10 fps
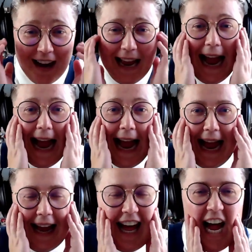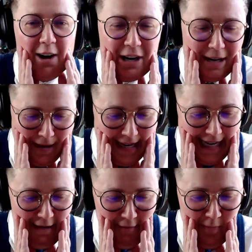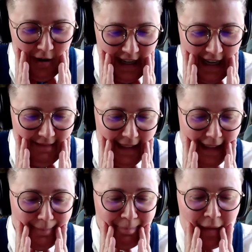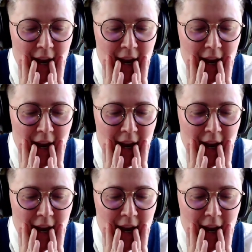R.I.P. everybody in there.